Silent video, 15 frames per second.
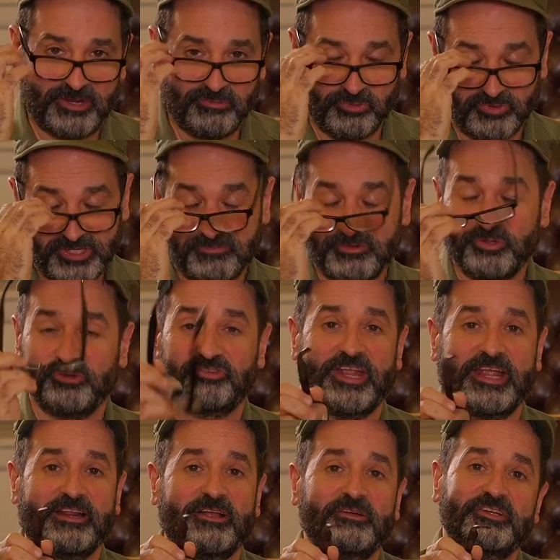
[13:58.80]
and we'll give you a
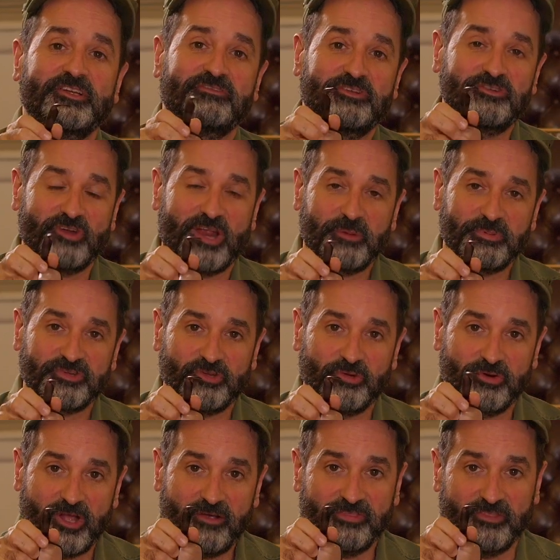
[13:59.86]
shout-out in a future
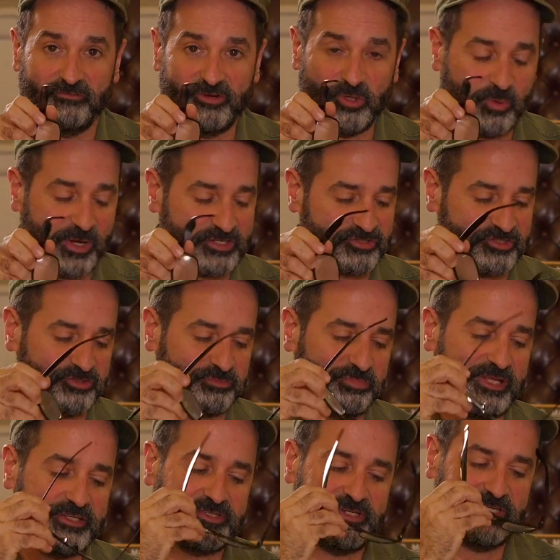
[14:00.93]
episode of The Real Watch List
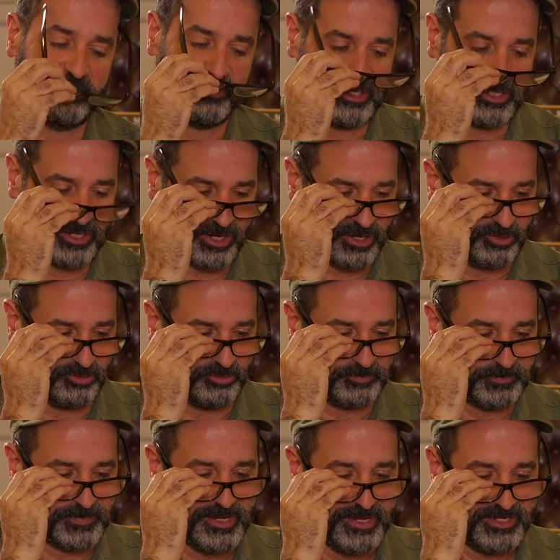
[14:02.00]
Plus. Here we go.
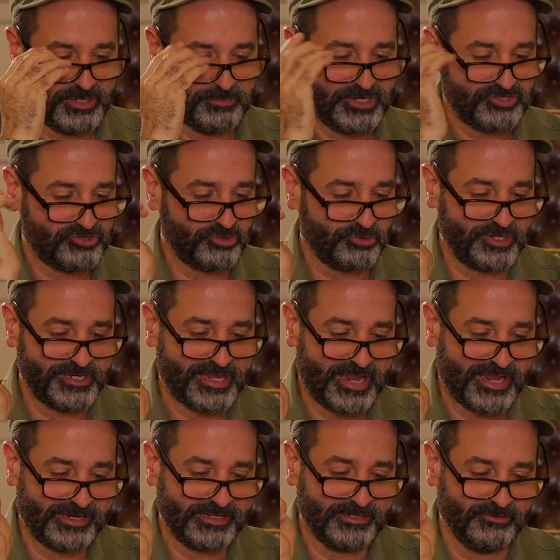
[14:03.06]
In The Manchurian
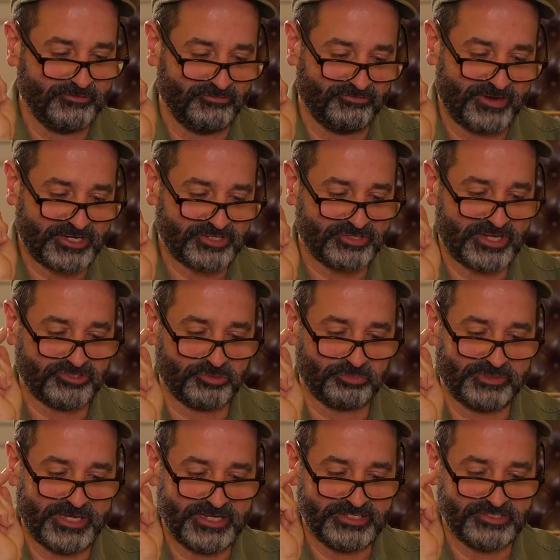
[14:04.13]
Candidate, Frank Sinatra
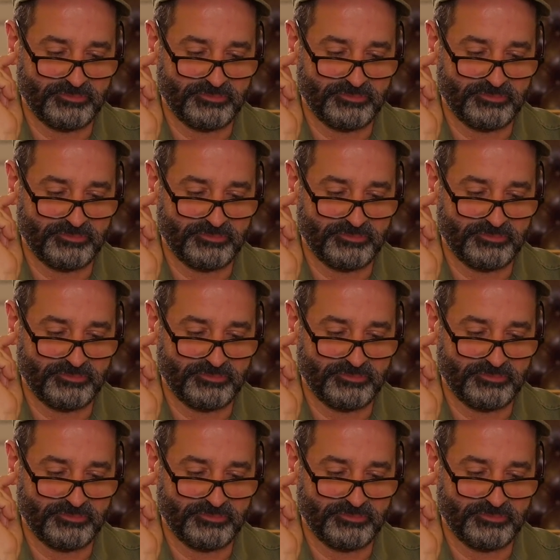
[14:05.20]
plays